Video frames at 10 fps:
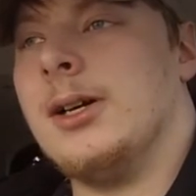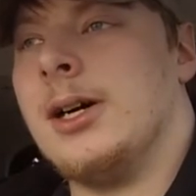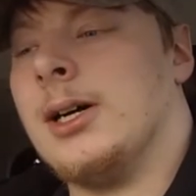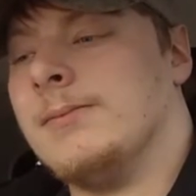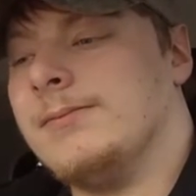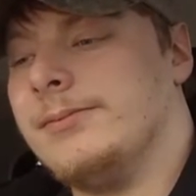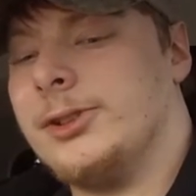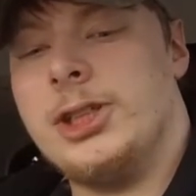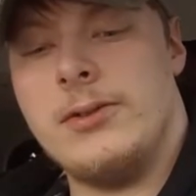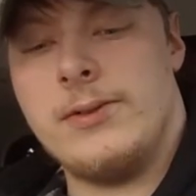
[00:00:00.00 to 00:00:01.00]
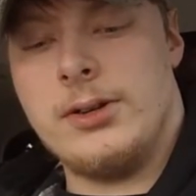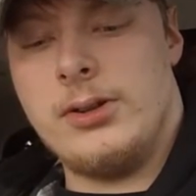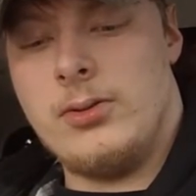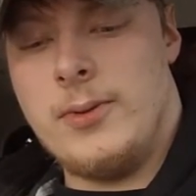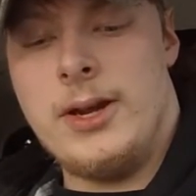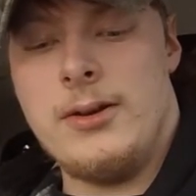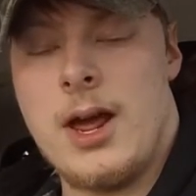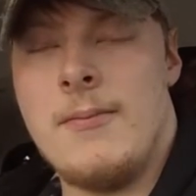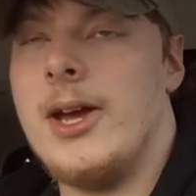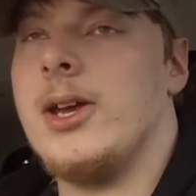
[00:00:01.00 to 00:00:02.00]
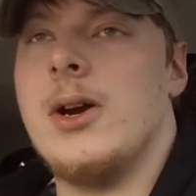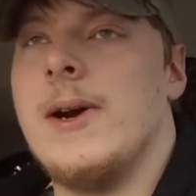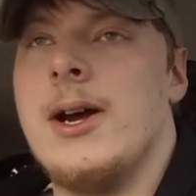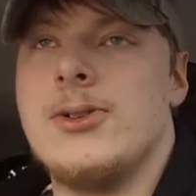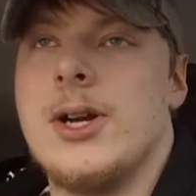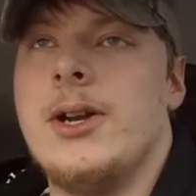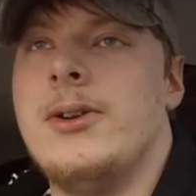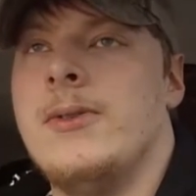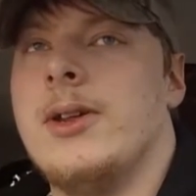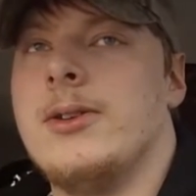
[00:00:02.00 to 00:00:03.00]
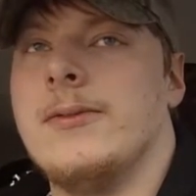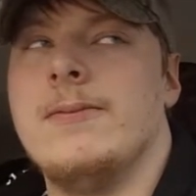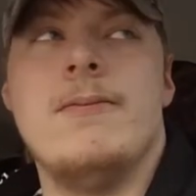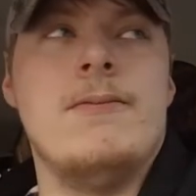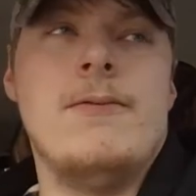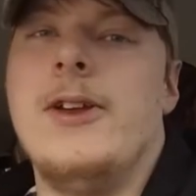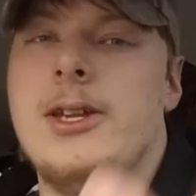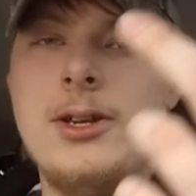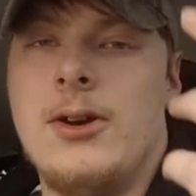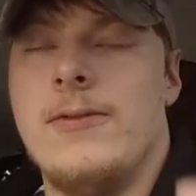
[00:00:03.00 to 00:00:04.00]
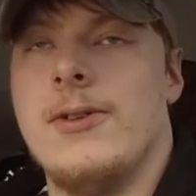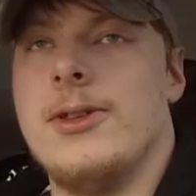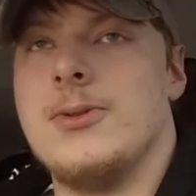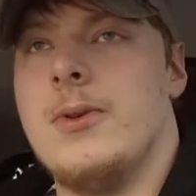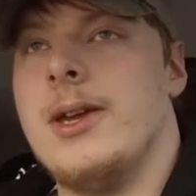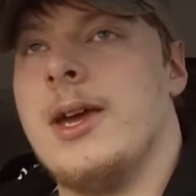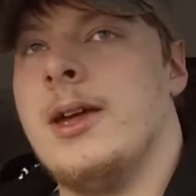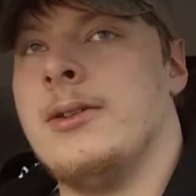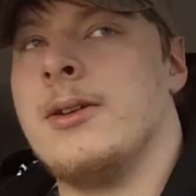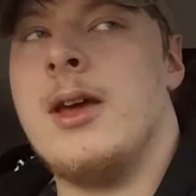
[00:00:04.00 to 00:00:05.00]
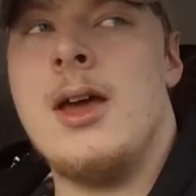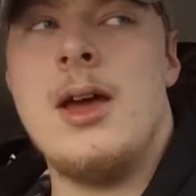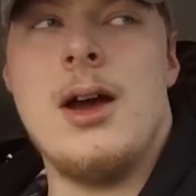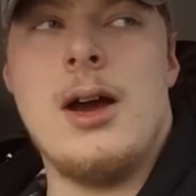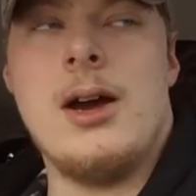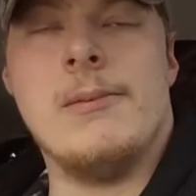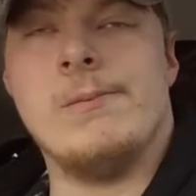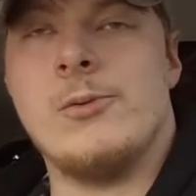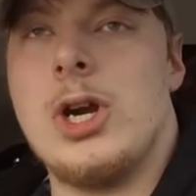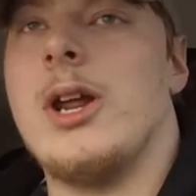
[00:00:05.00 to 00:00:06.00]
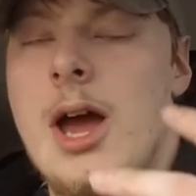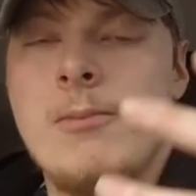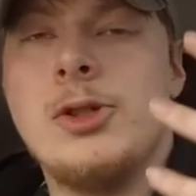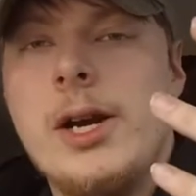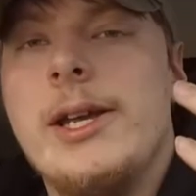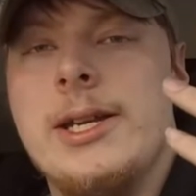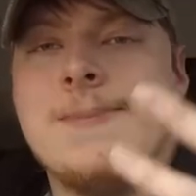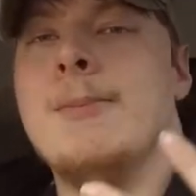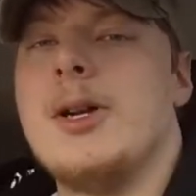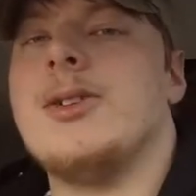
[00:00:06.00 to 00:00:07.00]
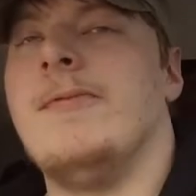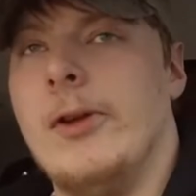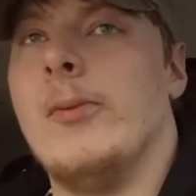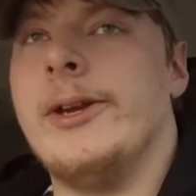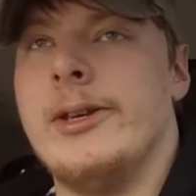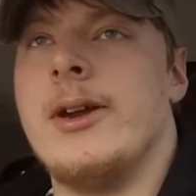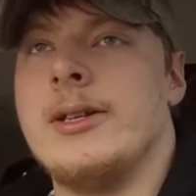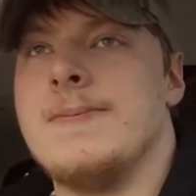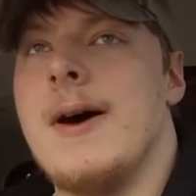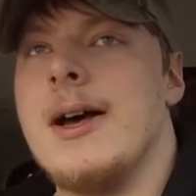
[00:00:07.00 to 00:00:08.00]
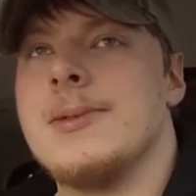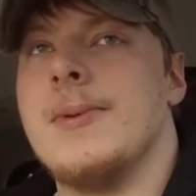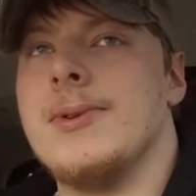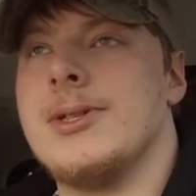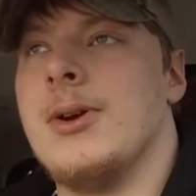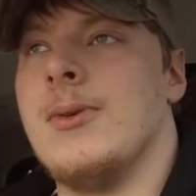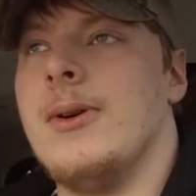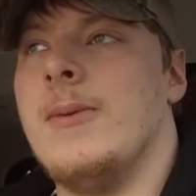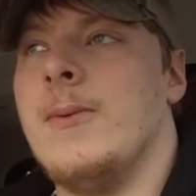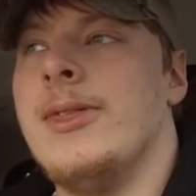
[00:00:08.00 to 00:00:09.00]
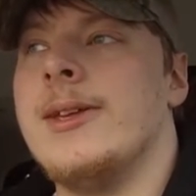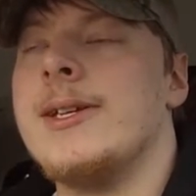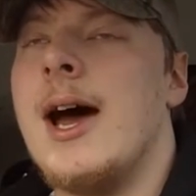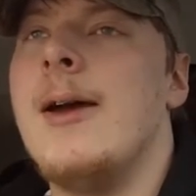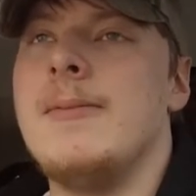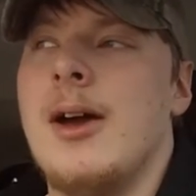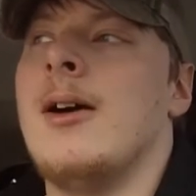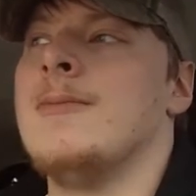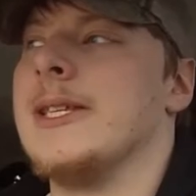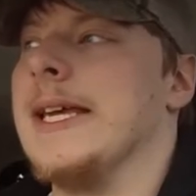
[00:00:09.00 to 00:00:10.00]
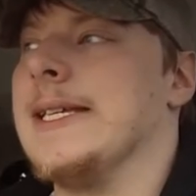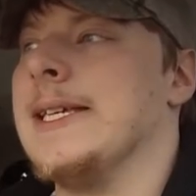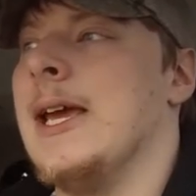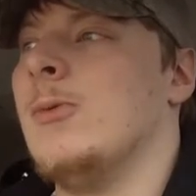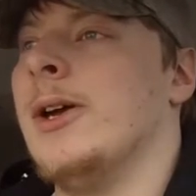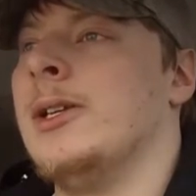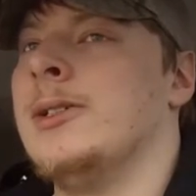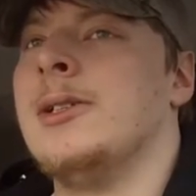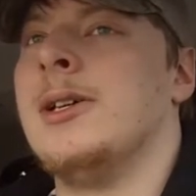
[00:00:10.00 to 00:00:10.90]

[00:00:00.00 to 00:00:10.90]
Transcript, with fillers: um, chill for a little bit. I might go out, try to do another video for this weekend. Um, try to, I'm trying to get as much filming done as possible. So when the time comes, like say when